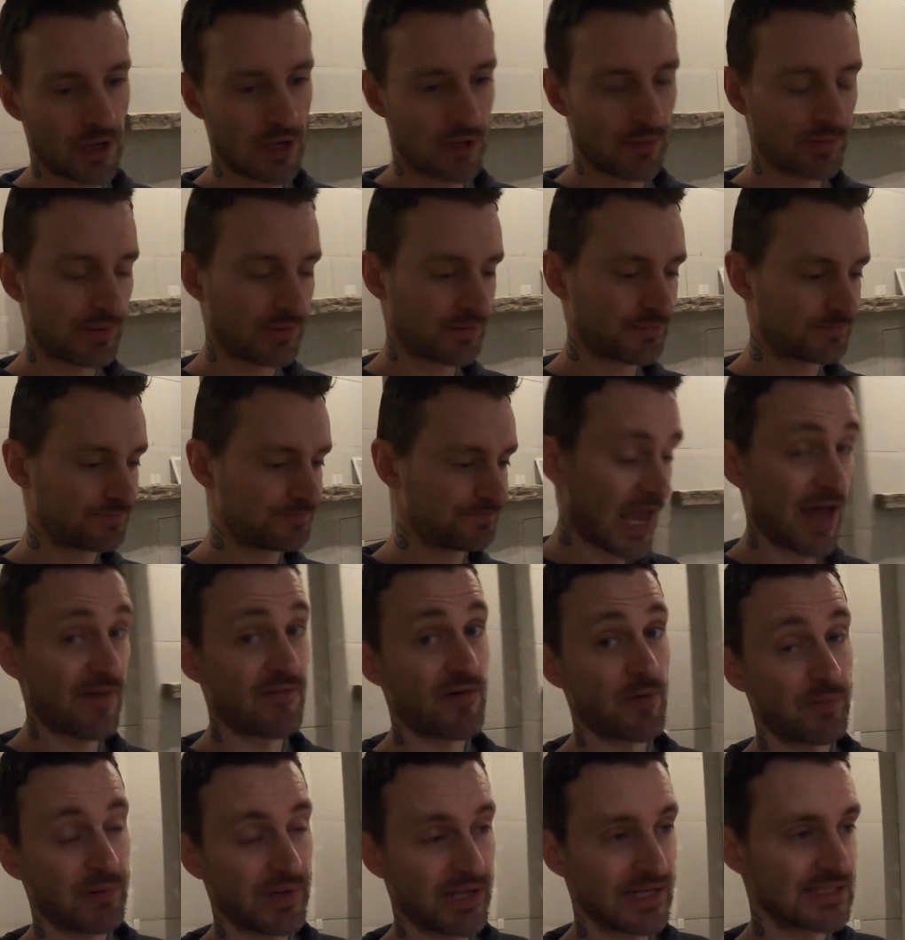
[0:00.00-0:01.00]
up,
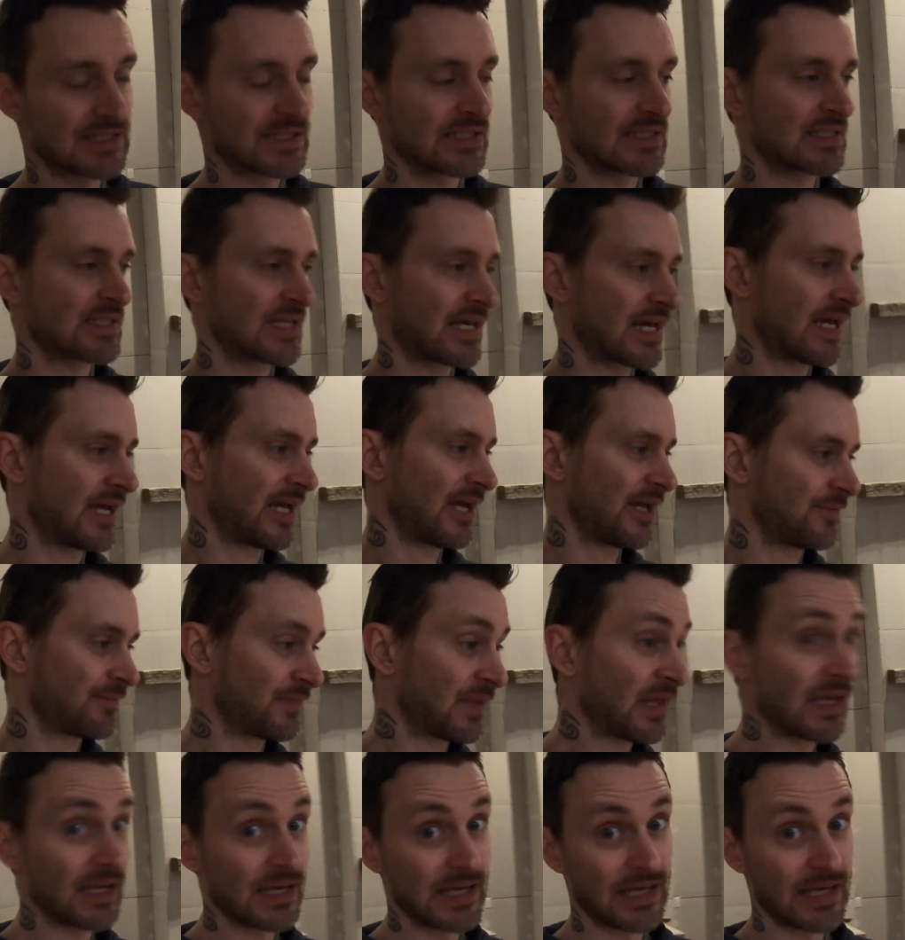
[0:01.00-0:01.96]
have a place to stay,